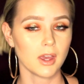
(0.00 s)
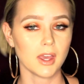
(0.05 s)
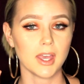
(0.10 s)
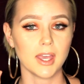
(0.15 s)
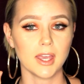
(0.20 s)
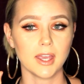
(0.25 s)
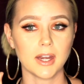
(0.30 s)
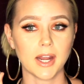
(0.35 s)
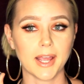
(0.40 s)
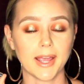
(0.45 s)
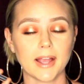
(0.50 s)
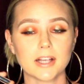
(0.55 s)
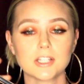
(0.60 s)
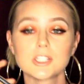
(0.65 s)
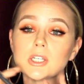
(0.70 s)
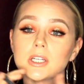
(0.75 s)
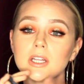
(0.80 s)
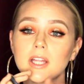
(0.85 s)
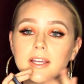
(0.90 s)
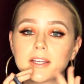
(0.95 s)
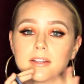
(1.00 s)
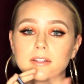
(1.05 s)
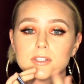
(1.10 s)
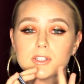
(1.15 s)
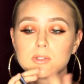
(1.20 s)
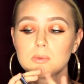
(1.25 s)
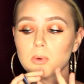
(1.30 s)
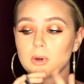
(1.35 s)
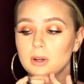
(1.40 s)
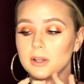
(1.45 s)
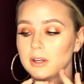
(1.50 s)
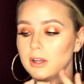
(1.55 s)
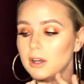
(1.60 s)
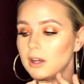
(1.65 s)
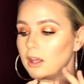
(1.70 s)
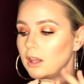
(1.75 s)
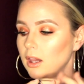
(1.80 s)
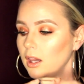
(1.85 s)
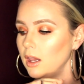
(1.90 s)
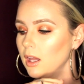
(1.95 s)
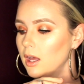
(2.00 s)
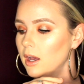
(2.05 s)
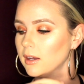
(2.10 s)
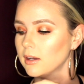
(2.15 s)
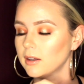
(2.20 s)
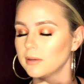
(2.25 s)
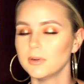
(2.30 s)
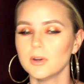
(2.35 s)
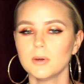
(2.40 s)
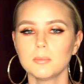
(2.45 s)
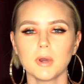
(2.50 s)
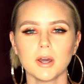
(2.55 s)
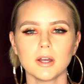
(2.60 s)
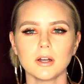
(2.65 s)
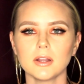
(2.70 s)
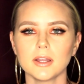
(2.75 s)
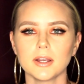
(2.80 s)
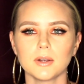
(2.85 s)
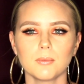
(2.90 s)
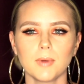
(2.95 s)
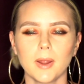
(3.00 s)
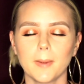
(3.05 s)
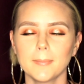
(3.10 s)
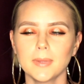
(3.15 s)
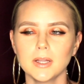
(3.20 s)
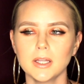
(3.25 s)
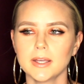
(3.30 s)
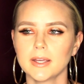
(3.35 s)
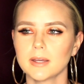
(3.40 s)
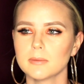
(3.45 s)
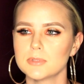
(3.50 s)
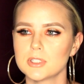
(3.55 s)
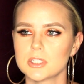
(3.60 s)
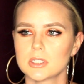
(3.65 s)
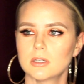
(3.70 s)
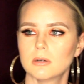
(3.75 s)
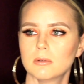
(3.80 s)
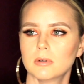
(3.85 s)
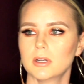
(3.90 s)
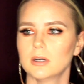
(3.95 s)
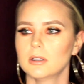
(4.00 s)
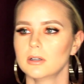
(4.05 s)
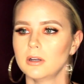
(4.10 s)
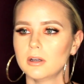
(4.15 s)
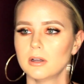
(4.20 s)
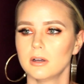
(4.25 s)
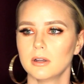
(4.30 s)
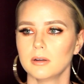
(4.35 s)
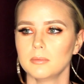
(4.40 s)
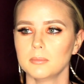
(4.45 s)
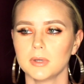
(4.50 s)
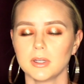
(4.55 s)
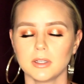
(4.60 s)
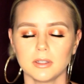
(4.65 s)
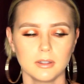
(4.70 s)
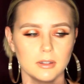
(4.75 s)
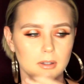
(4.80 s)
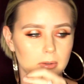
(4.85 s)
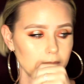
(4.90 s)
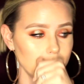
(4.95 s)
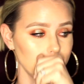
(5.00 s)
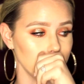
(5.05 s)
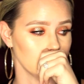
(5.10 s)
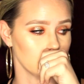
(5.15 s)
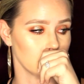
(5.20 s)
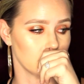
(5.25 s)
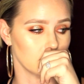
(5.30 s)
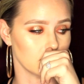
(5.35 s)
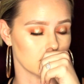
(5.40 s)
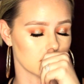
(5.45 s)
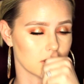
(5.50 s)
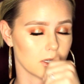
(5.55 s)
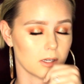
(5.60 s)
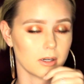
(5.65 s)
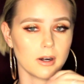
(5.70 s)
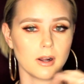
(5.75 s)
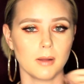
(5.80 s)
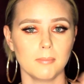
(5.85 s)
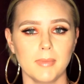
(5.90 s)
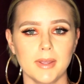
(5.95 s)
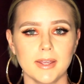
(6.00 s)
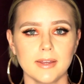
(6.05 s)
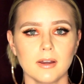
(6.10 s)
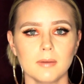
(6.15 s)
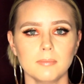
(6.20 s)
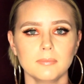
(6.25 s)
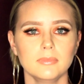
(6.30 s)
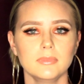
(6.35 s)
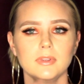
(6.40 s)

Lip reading: and I actually like this one a lot. I know I'm kind of like rambling. I'm just going on and on, but you know, when you get a girl started on makeup,